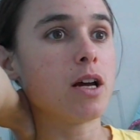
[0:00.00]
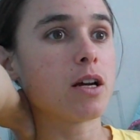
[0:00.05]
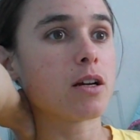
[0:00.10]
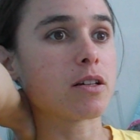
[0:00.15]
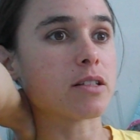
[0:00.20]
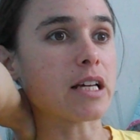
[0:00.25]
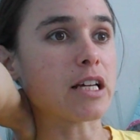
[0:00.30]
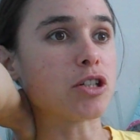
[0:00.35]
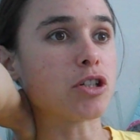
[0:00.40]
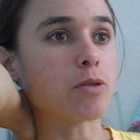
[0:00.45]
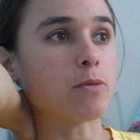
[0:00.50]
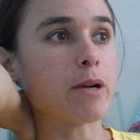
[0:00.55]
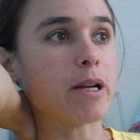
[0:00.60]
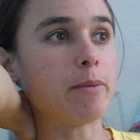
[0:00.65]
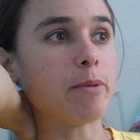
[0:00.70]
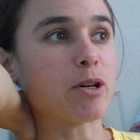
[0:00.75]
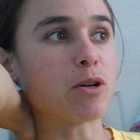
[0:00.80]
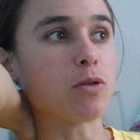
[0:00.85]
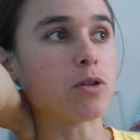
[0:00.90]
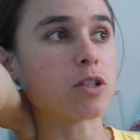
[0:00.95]
because they should really
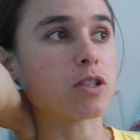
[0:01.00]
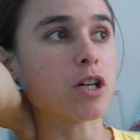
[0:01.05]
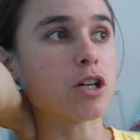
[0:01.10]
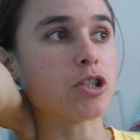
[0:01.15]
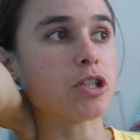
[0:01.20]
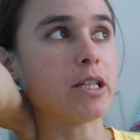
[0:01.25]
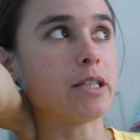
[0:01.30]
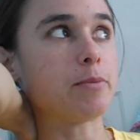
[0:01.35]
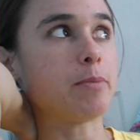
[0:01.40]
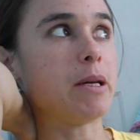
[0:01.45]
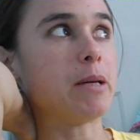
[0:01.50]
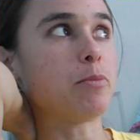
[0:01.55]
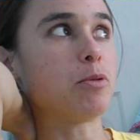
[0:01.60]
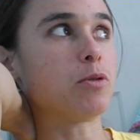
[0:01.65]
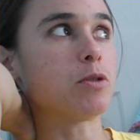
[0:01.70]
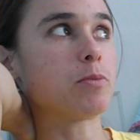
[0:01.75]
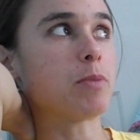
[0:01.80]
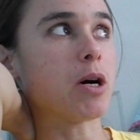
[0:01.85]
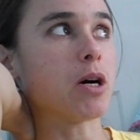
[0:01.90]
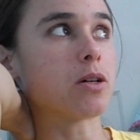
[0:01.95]
be called the Socialist
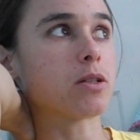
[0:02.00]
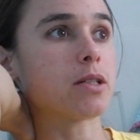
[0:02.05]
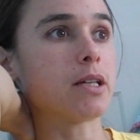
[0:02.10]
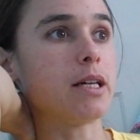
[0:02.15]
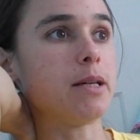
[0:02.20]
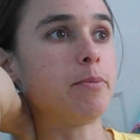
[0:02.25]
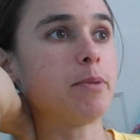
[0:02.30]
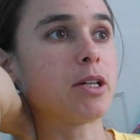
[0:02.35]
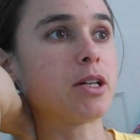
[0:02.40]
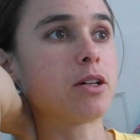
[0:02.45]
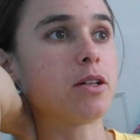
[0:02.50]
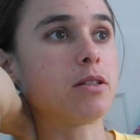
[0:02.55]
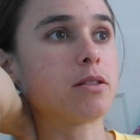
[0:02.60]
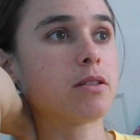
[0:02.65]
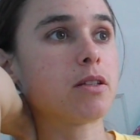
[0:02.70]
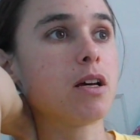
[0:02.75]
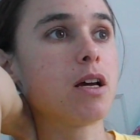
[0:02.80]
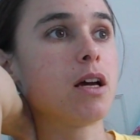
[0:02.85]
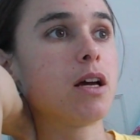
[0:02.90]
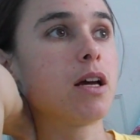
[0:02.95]
People's Party,
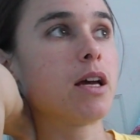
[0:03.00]
because